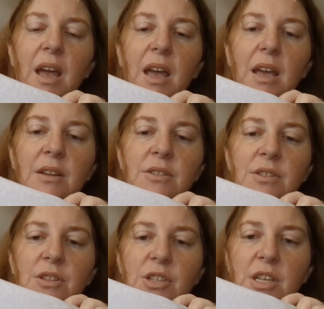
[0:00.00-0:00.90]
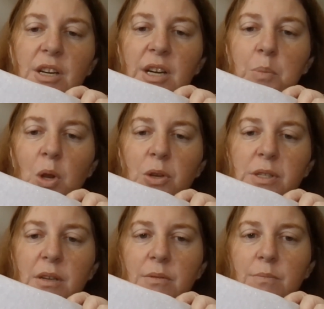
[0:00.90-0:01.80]
And the cherry
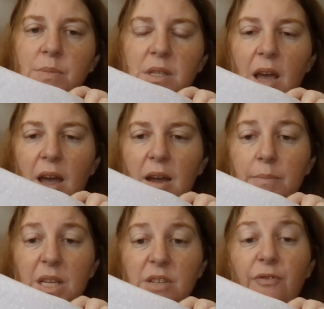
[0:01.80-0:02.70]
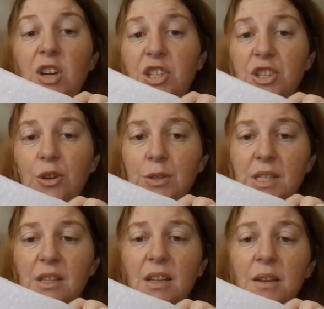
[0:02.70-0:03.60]
blossoms, there's French
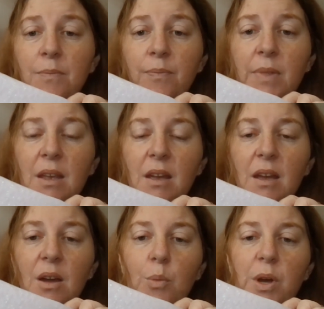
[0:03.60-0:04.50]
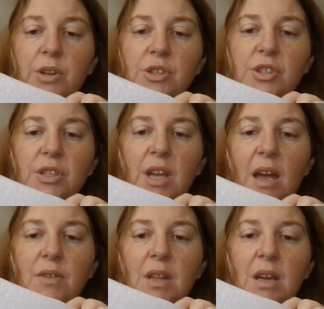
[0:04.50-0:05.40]
knots in there, which
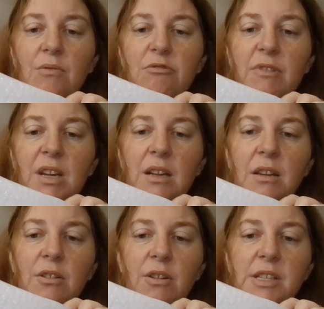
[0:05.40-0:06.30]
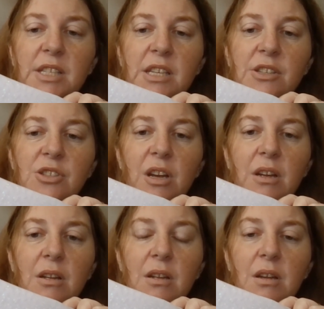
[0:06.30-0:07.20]
gave it that really nice
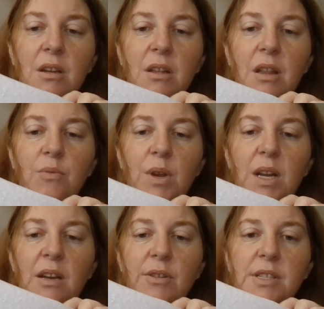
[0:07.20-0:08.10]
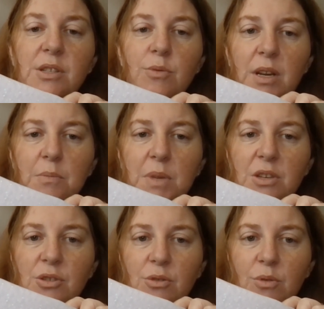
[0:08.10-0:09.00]
texture, that really nice
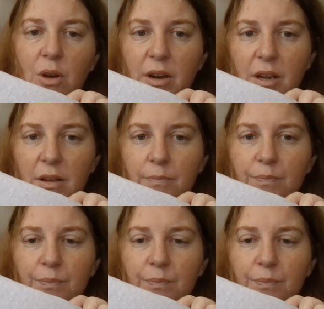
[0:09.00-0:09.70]
three-dimensional kind of